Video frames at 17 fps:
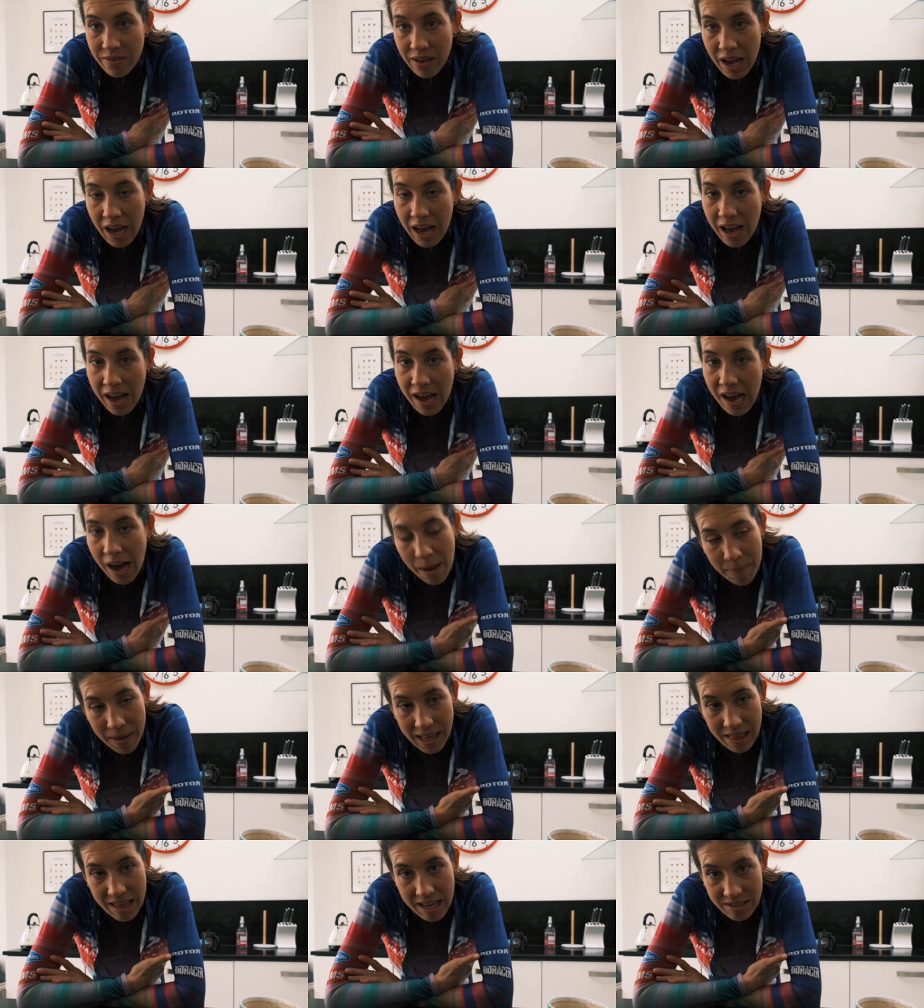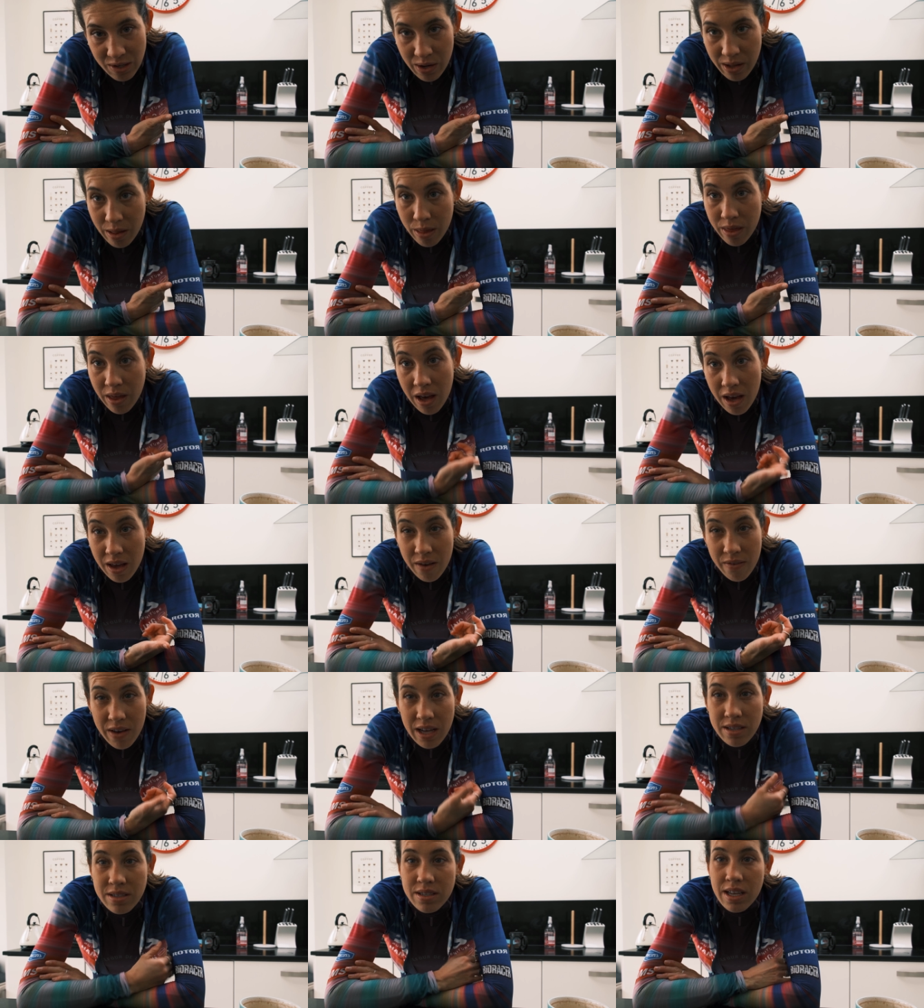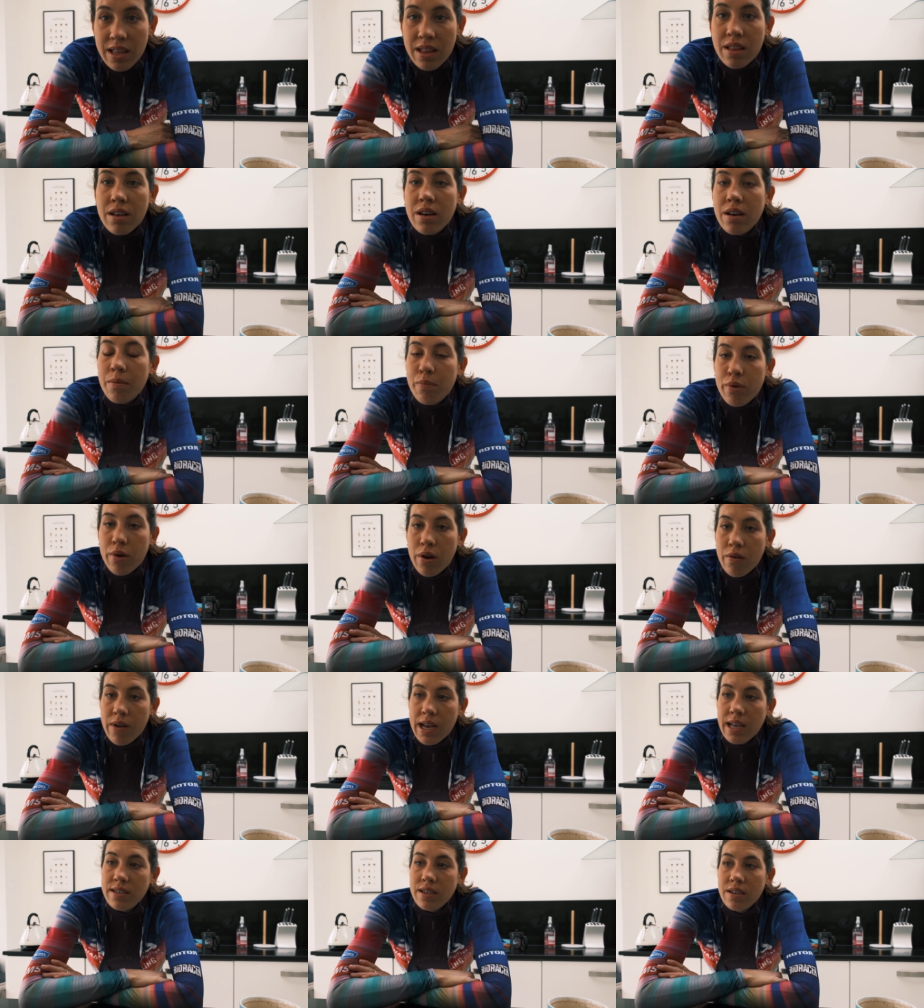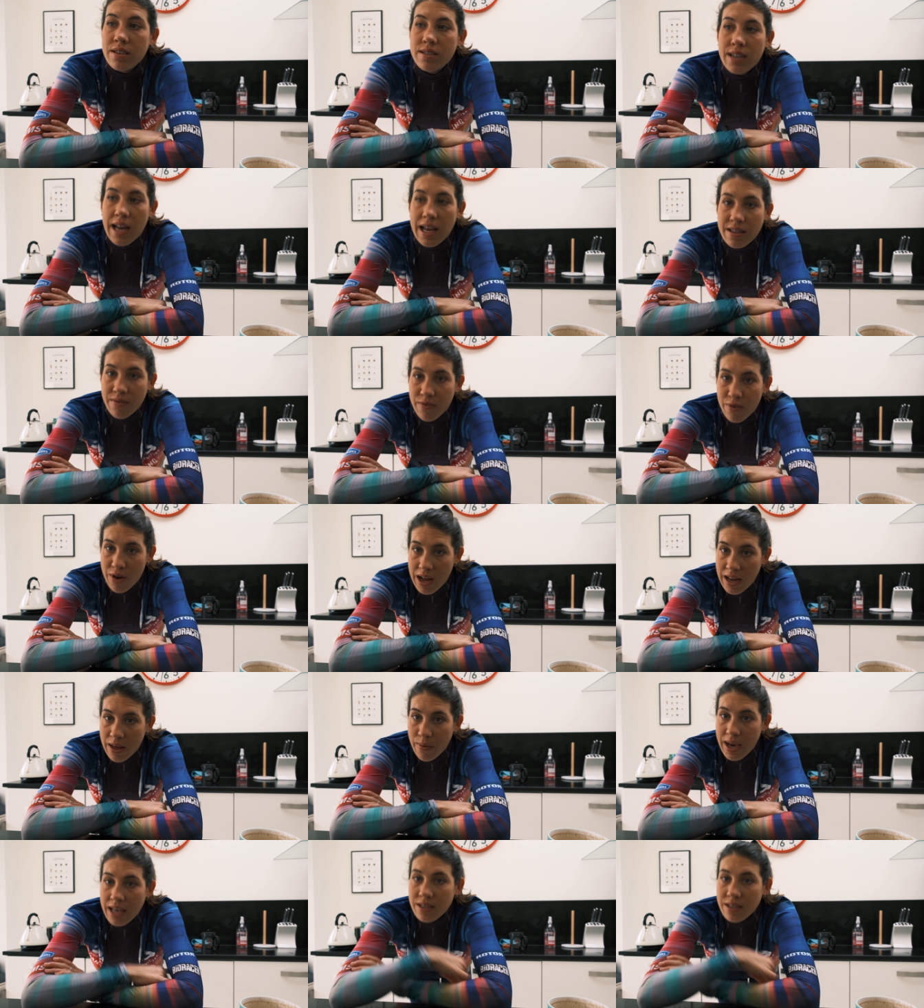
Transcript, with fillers: I mean, there's only 30 of us in the pro race that are selected for it anyway,